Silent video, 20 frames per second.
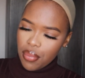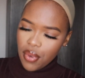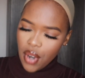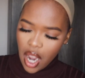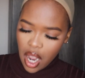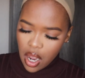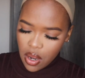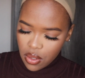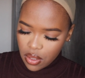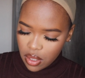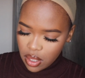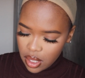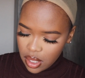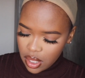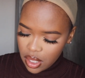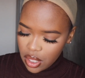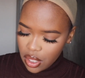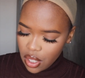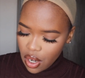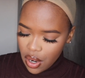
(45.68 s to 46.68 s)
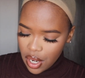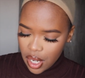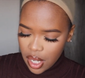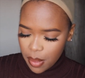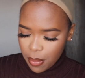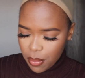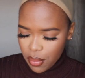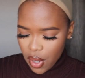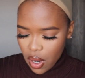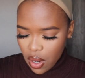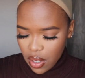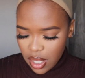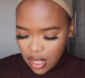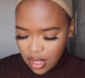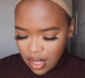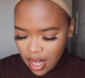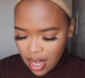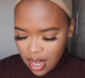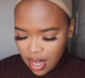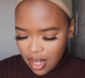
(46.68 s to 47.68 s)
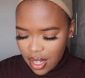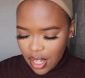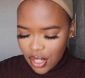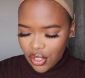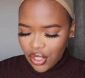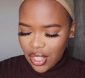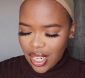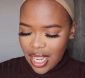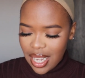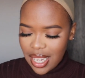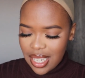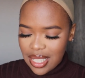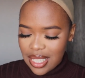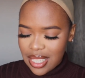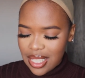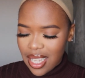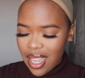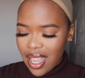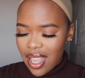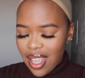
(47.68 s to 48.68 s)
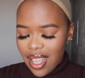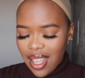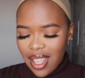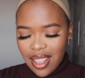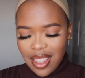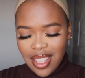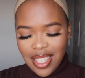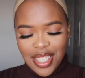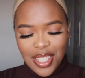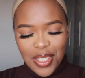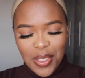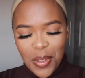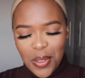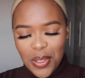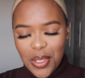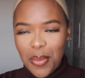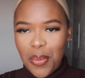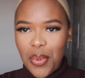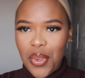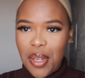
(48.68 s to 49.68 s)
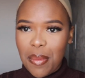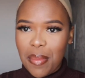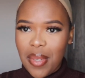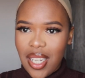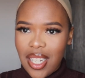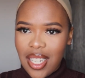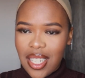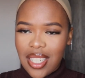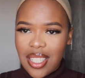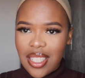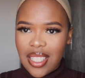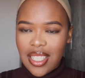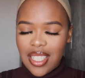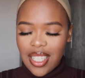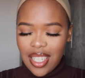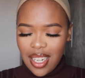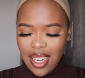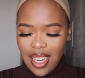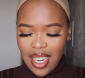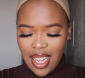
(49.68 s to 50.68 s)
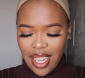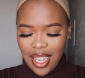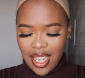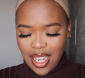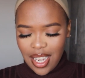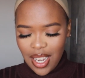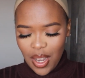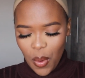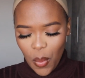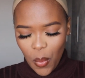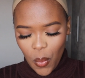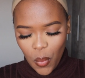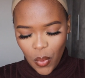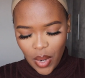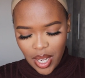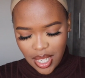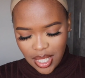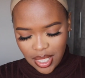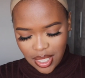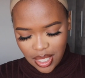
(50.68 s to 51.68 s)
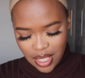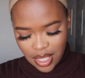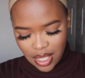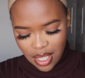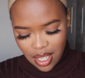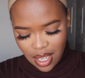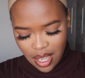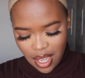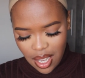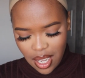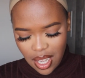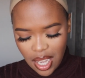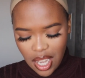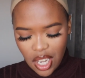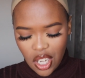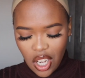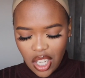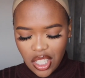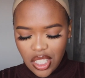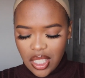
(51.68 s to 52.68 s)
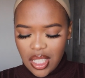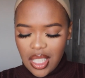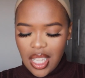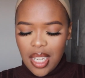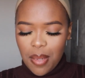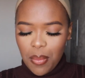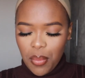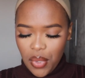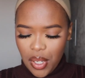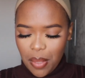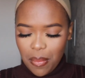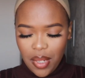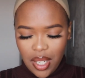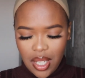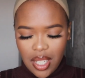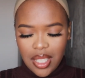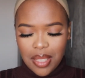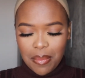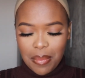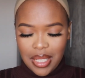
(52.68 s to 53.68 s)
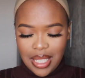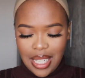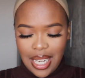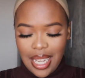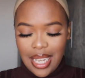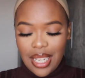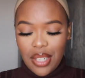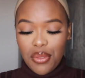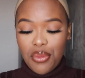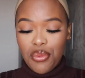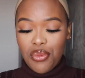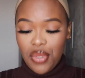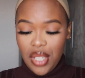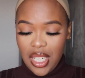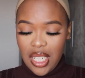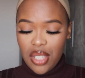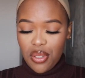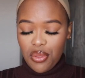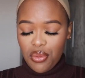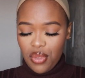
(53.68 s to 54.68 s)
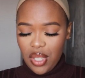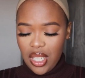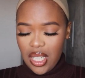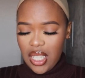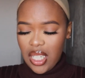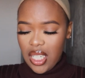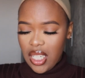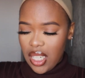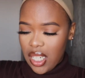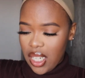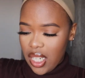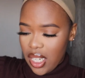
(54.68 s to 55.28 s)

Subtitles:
brown, dark brown in color, you guys. This is also pre-plugged. Like, what? And not just like pre-plugged, but like really.